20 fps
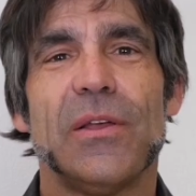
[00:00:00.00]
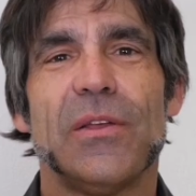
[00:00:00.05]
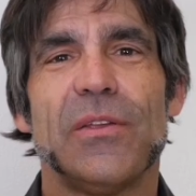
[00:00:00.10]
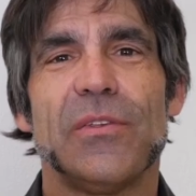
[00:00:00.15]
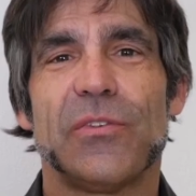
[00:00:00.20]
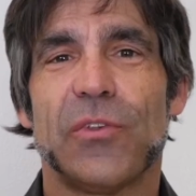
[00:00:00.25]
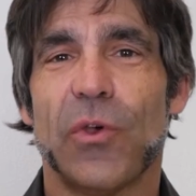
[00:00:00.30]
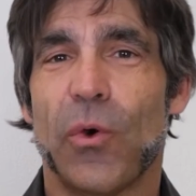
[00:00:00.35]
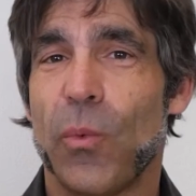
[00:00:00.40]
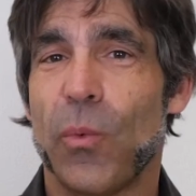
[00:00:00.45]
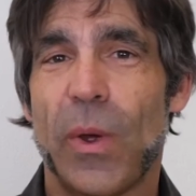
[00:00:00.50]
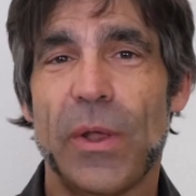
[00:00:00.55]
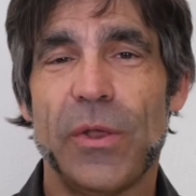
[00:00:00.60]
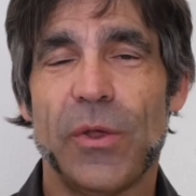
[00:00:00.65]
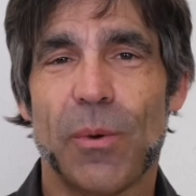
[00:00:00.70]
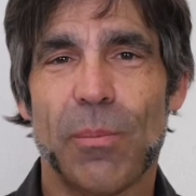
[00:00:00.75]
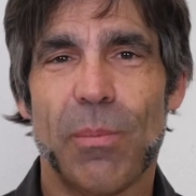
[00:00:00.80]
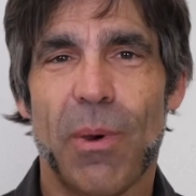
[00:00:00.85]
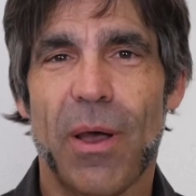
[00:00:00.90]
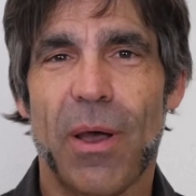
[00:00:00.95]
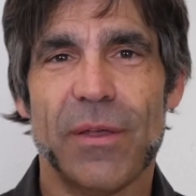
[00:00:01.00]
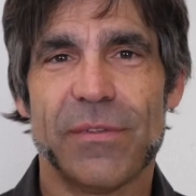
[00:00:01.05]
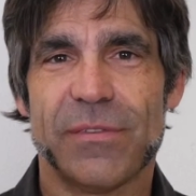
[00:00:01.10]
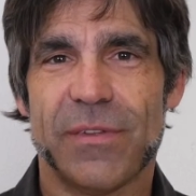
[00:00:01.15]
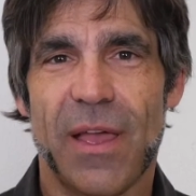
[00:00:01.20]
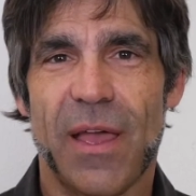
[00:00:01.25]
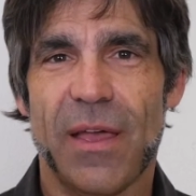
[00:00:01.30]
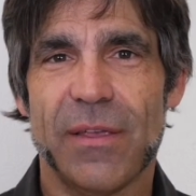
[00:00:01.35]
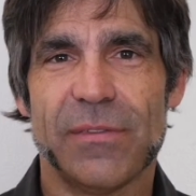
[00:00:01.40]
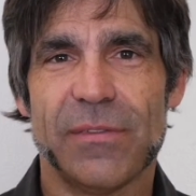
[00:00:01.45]
So when your boss
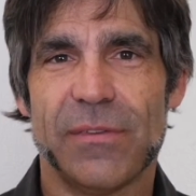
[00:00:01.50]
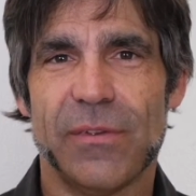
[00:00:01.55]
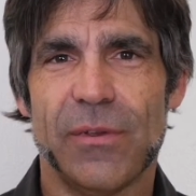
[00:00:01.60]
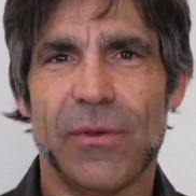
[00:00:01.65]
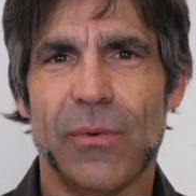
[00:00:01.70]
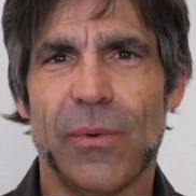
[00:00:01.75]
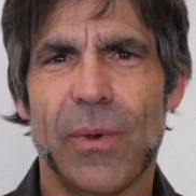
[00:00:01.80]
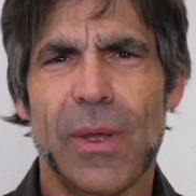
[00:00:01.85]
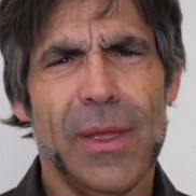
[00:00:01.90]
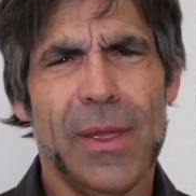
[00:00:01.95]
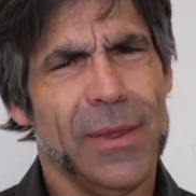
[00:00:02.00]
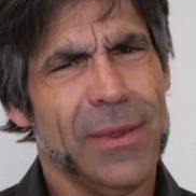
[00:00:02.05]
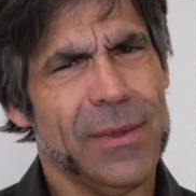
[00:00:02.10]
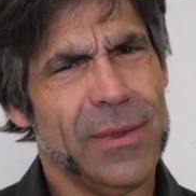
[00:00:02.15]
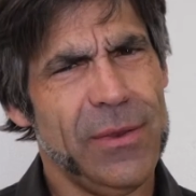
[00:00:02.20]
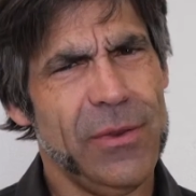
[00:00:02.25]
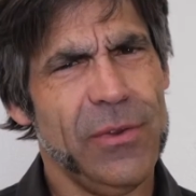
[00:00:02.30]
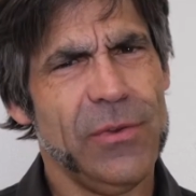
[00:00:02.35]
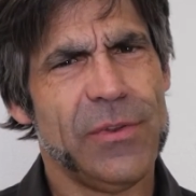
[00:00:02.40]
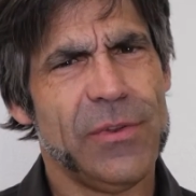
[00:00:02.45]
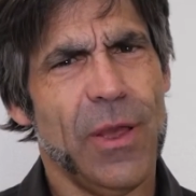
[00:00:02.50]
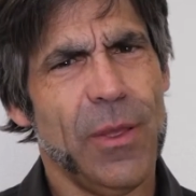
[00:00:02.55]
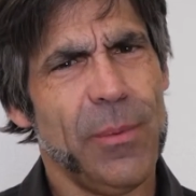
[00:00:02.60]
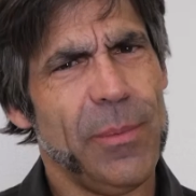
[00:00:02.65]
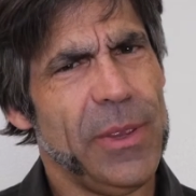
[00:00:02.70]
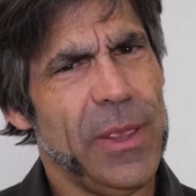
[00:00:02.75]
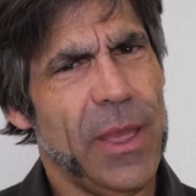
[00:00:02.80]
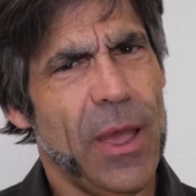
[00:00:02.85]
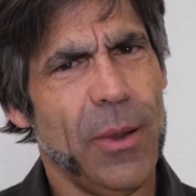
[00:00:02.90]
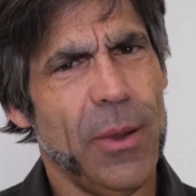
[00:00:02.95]
asks you, can you tell
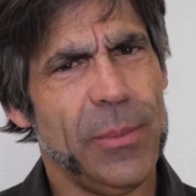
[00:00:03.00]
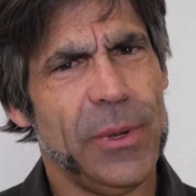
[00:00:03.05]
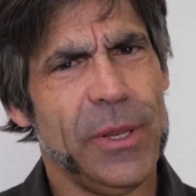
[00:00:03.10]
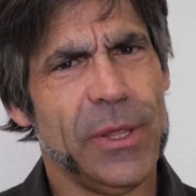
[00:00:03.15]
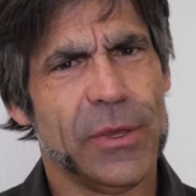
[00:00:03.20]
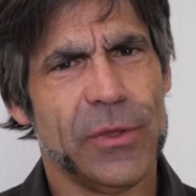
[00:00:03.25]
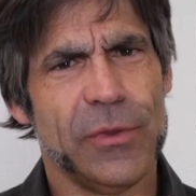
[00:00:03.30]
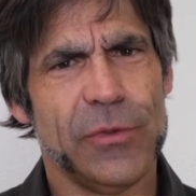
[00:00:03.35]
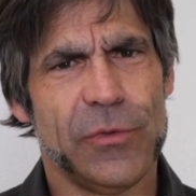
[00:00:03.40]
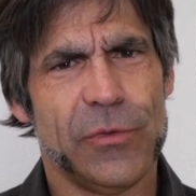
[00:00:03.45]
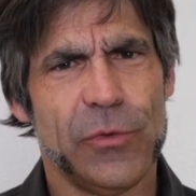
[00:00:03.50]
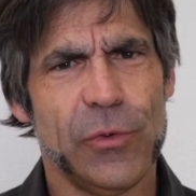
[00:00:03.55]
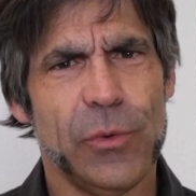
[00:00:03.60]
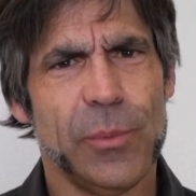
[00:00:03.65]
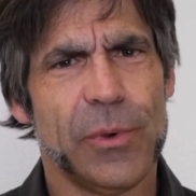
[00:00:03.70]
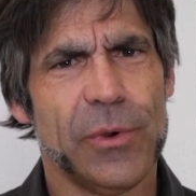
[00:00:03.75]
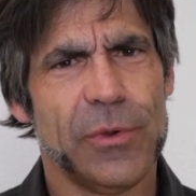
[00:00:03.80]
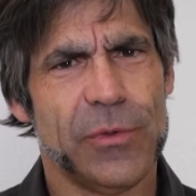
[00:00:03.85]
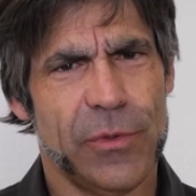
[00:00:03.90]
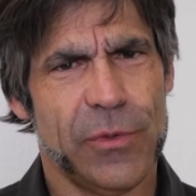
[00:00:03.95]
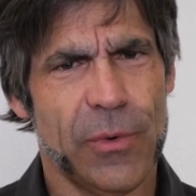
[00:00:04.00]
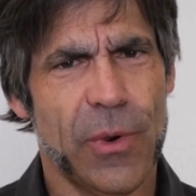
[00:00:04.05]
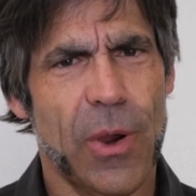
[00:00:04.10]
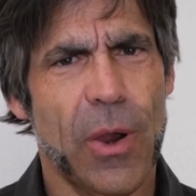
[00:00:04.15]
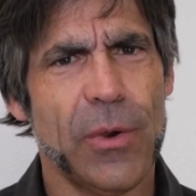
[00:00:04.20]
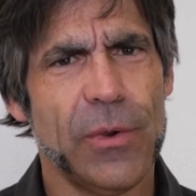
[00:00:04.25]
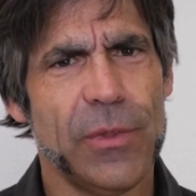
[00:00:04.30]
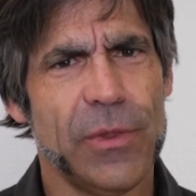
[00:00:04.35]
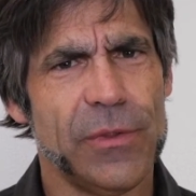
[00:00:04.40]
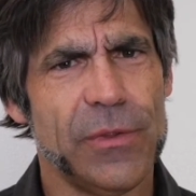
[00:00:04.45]
me how many consumers there
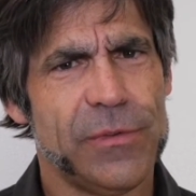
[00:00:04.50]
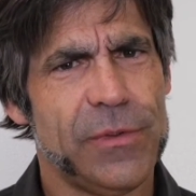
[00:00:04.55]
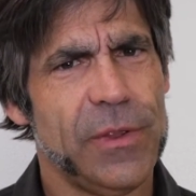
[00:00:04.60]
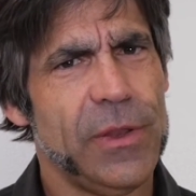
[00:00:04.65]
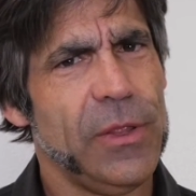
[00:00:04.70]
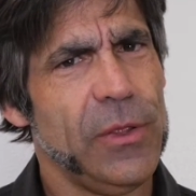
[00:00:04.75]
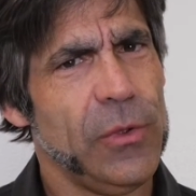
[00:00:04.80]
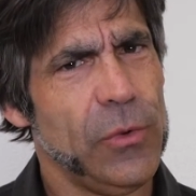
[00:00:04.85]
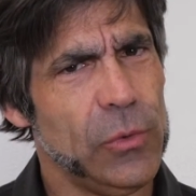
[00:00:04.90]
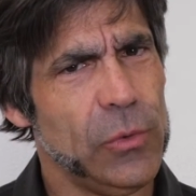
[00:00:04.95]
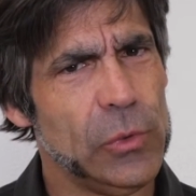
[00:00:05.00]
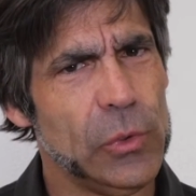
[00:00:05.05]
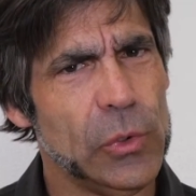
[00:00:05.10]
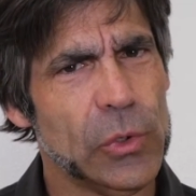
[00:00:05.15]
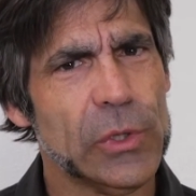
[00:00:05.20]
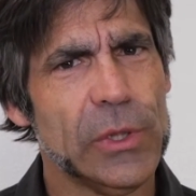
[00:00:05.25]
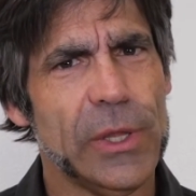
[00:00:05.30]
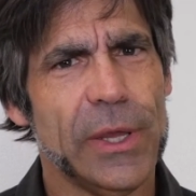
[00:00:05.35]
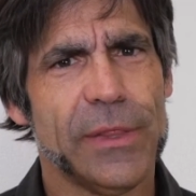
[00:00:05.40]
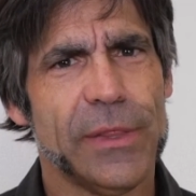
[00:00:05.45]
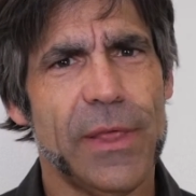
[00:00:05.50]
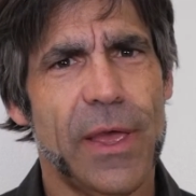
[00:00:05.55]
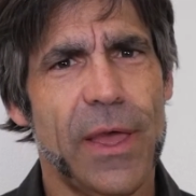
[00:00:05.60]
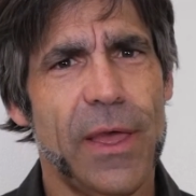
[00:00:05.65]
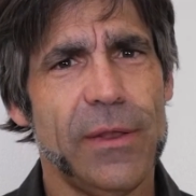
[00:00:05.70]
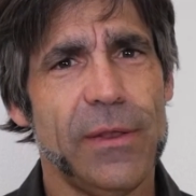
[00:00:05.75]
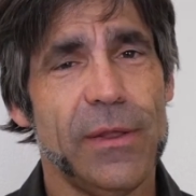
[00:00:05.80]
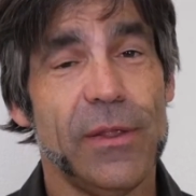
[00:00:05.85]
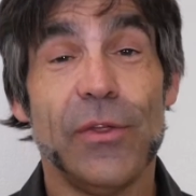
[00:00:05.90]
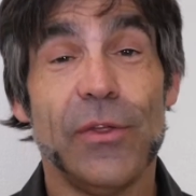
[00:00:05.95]
are in the city who look like
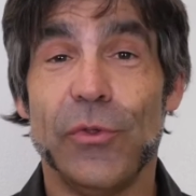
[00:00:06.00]
that?